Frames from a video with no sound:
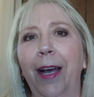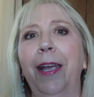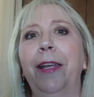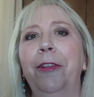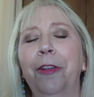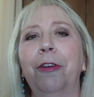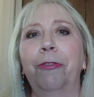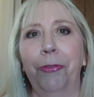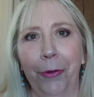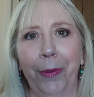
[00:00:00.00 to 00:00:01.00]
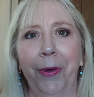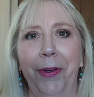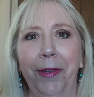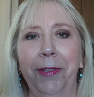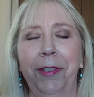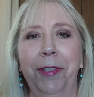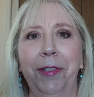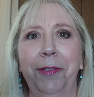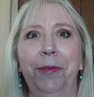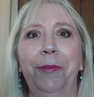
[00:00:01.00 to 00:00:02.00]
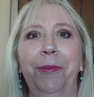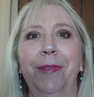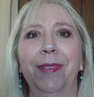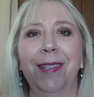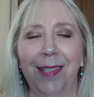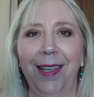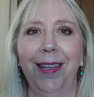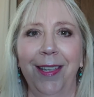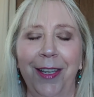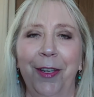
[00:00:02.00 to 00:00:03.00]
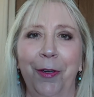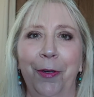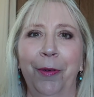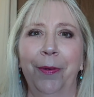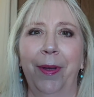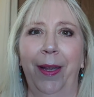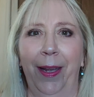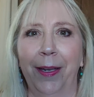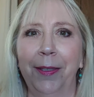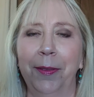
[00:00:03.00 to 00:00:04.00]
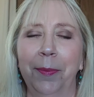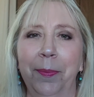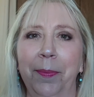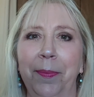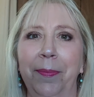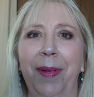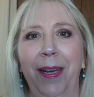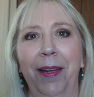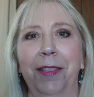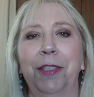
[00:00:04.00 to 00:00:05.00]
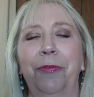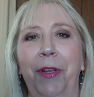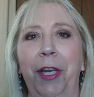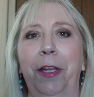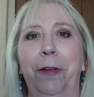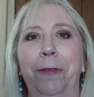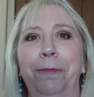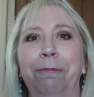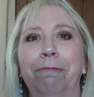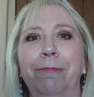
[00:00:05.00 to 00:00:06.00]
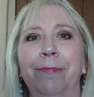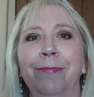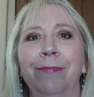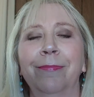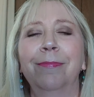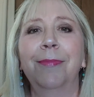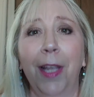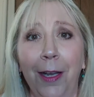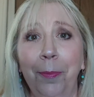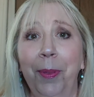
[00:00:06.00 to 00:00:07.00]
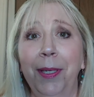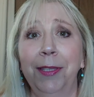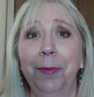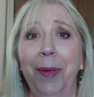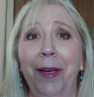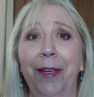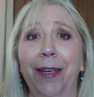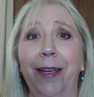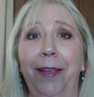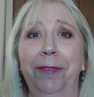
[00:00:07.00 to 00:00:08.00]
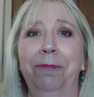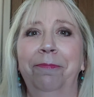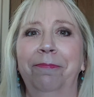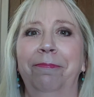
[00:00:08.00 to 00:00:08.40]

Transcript: I look forward to seeing you at my next video. God bless America.